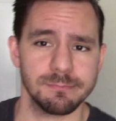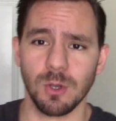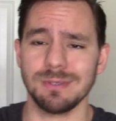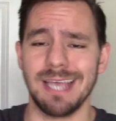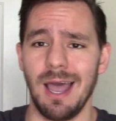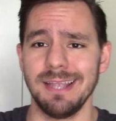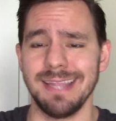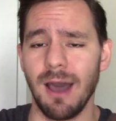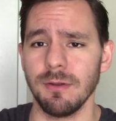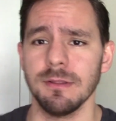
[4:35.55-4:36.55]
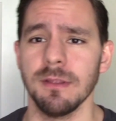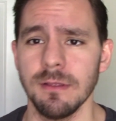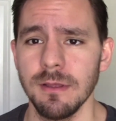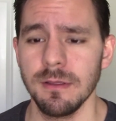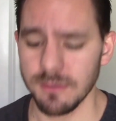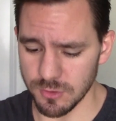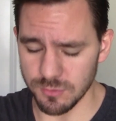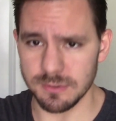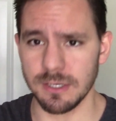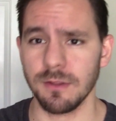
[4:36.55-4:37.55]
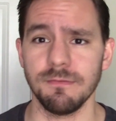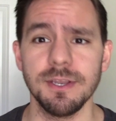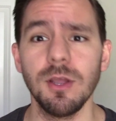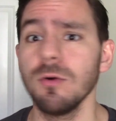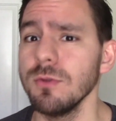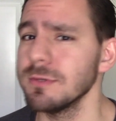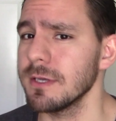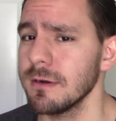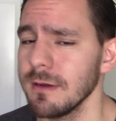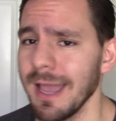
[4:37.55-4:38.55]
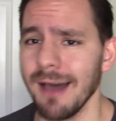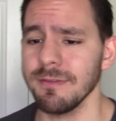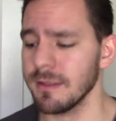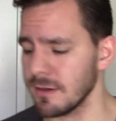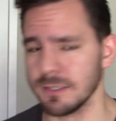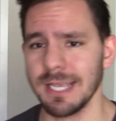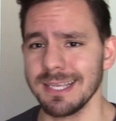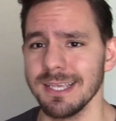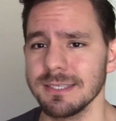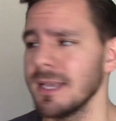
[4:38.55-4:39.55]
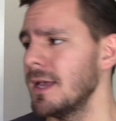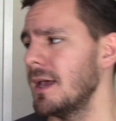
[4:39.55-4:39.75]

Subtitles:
Go sign down in the newsletter, the video newsletter. I have down there. There's techniques.